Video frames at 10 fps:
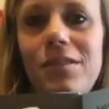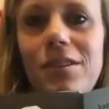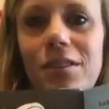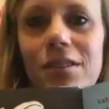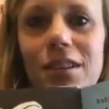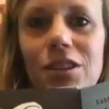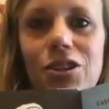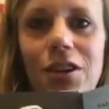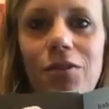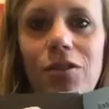So you see the
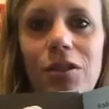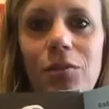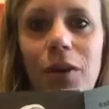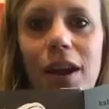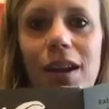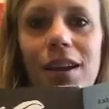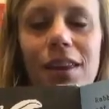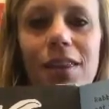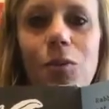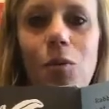shovel and rake
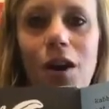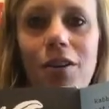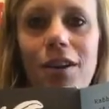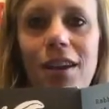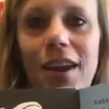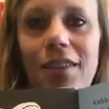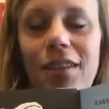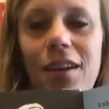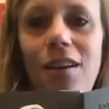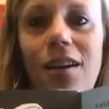and the watering can
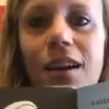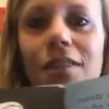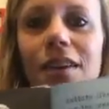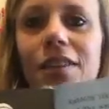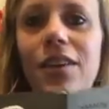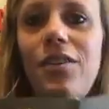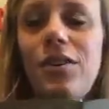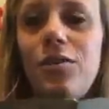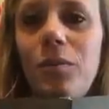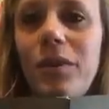there that they
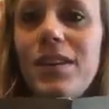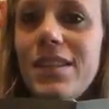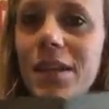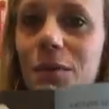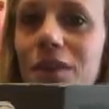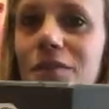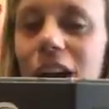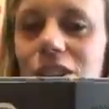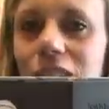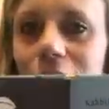couldn't normally see when the
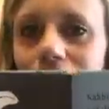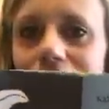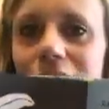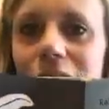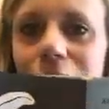flashlight wasn't